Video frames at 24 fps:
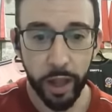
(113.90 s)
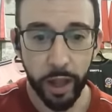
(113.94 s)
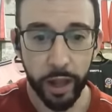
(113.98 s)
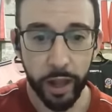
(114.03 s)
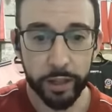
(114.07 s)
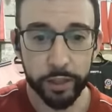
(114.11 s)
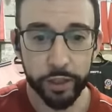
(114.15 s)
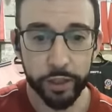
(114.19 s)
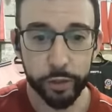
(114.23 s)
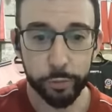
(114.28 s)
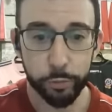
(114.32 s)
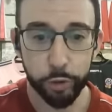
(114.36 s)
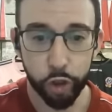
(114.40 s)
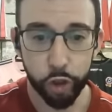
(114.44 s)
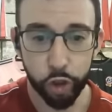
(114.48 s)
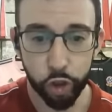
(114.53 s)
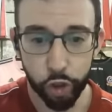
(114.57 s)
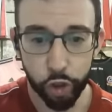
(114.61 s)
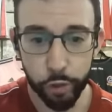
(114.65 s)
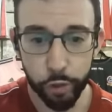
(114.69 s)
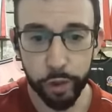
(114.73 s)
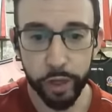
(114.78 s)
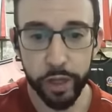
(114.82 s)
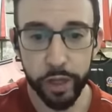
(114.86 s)
and some
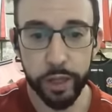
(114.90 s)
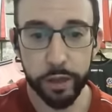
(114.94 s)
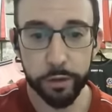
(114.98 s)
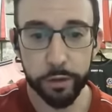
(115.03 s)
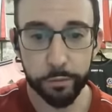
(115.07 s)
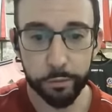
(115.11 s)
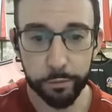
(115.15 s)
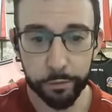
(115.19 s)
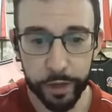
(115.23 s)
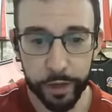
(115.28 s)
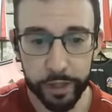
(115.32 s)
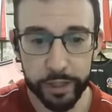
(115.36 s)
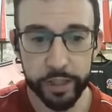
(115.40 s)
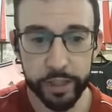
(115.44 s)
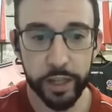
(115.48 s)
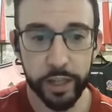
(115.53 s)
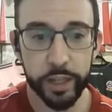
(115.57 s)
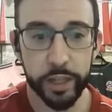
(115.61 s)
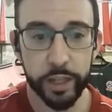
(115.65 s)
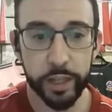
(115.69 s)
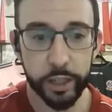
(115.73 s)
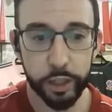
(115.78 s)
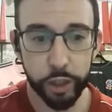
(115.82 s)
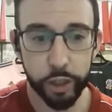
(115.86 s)
truly
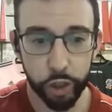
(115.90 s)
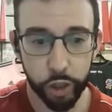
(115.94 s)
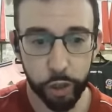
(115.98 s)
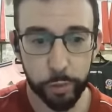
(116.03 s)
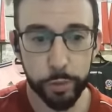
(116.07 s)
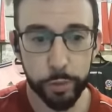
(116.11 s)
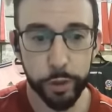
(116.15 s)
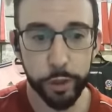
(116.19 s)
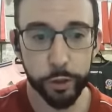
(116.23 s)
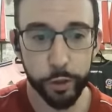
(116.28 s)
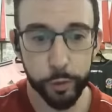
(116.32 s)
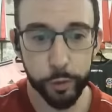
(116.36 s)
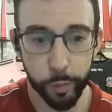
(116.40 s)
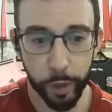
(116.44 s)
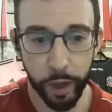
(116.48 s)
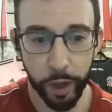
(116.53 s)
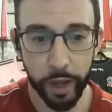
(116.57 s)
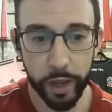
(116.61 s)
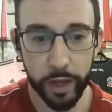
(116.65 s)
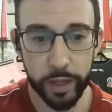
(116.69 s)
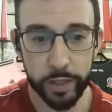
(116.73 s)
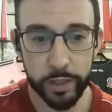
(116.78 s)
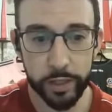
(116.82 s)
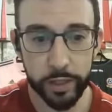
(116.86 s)
fitting tributes
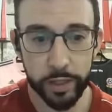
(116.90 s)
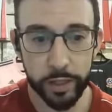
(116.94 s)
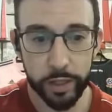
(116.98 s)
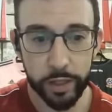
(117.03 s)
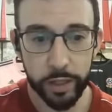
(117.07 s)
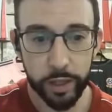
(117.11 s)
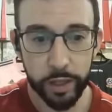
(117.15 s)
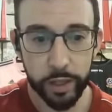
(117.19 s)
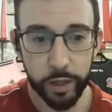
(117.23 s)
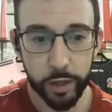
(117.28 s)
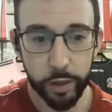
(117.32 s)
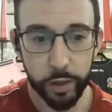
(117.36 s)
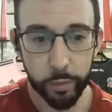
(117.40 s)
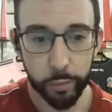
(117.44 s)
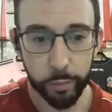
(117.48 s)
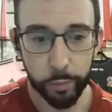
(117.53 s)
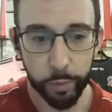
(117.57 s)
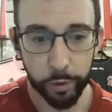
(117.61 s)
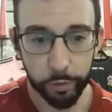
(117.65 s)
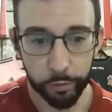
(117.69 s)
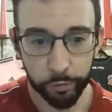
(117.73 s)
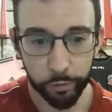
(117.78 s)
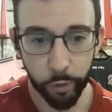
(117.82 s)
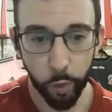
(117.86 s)
paid
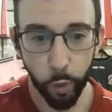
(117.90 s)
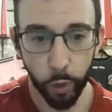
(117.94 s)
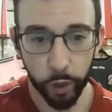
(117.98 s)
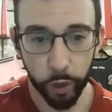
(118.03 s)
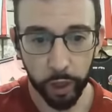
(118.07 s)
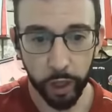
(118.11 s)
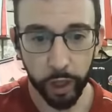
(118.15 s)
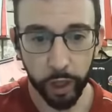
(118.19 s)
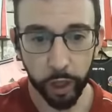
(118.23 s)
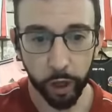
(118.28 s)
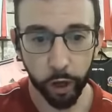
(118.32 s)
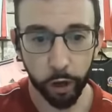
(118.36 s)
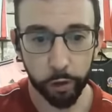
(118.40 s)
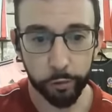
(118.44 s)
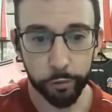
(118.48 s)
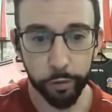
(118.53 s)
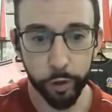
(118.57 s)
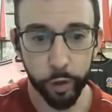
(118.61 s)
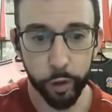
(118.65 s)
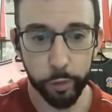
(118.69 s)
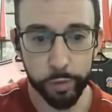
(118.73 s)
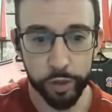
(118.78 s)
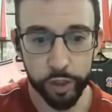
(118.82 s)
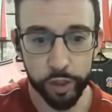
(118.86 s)
before kickoff,
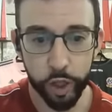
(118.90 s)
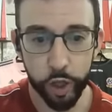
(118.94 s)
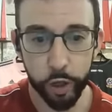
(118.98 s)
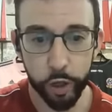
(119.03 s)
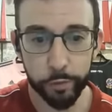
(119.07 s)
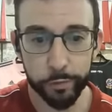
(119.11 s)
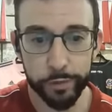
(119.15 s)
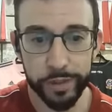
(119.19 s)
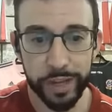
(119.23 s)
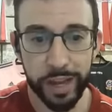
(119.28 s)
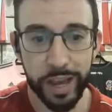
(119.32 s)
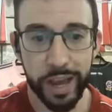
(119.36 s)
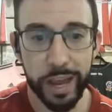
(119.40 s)
observed